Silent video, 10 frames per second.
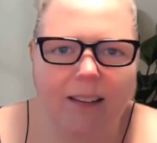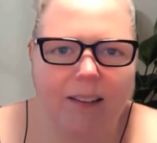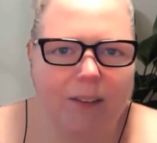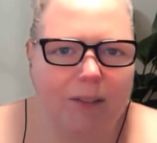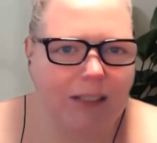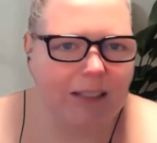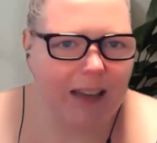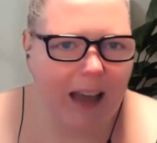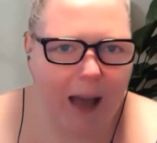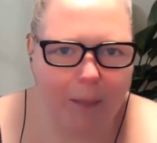You just
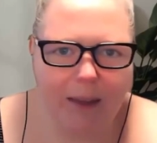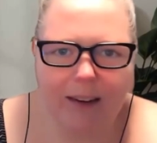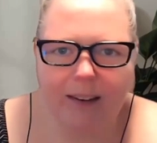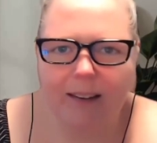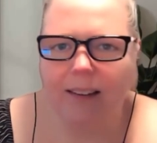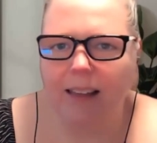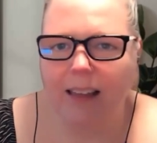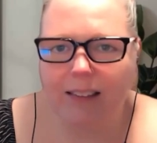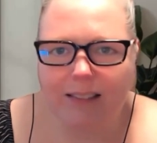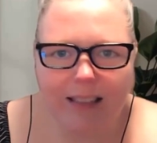tap it,
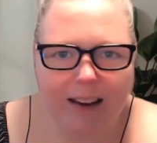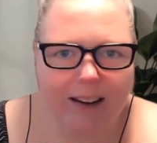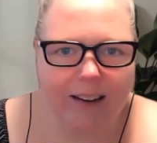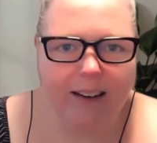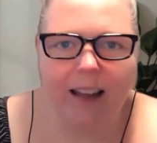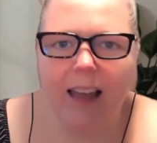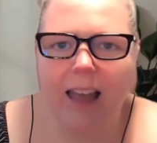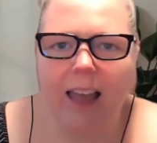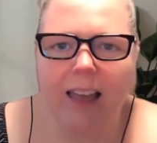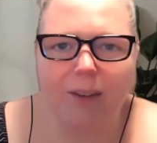it's there,
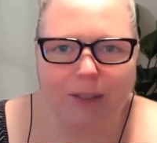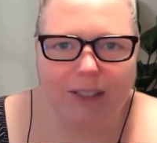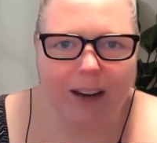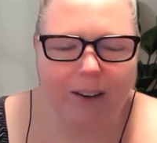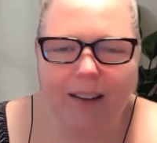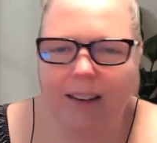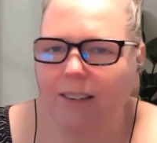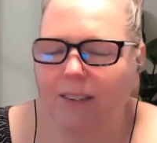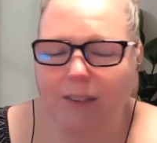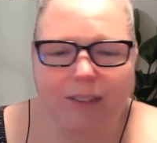you share it,
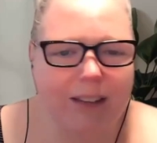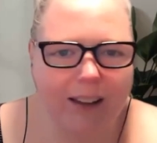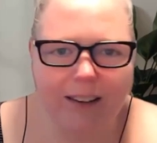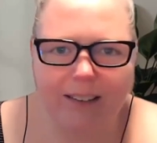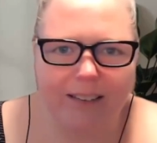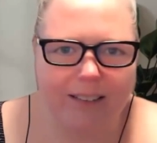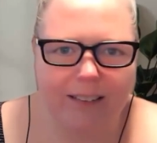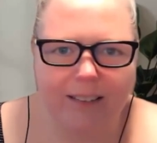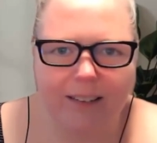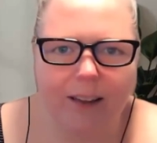you're done.
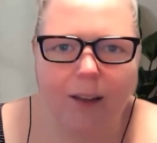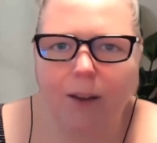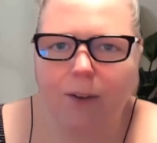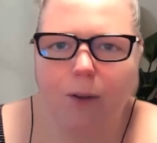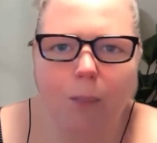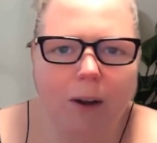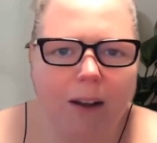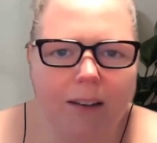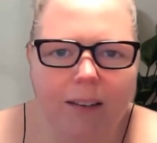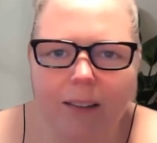No more
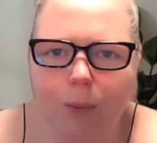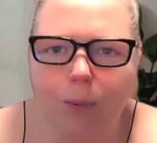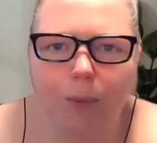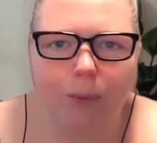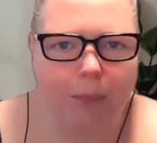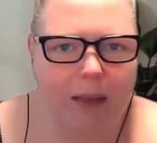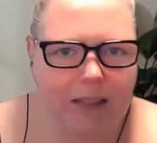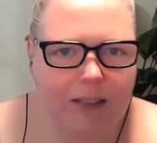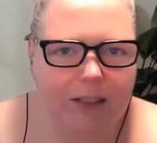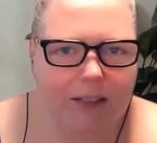hunting through old
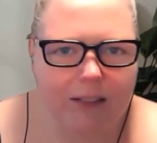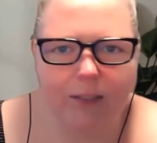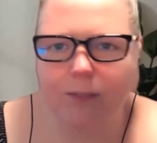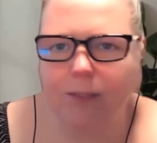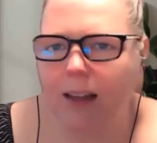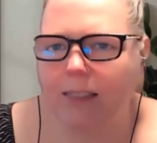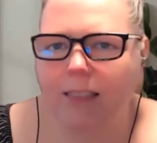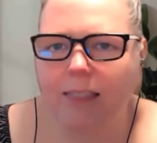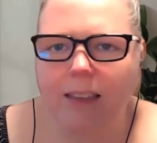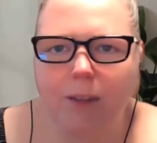messages to find
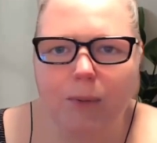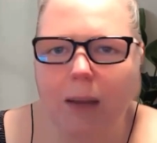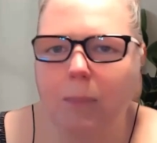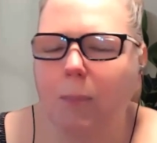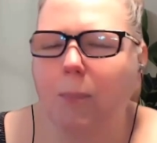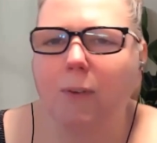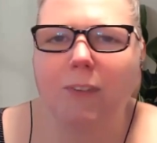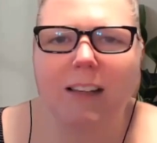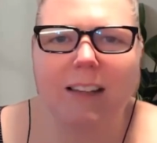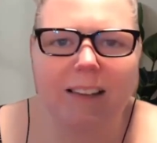the thing you typed
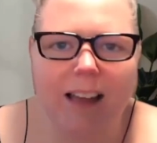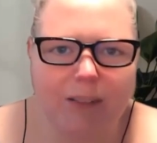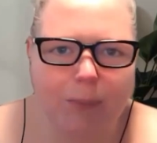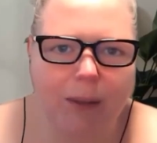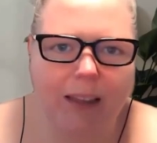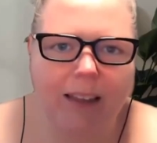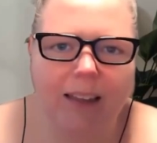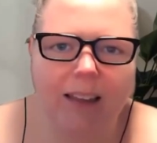perfectly last week.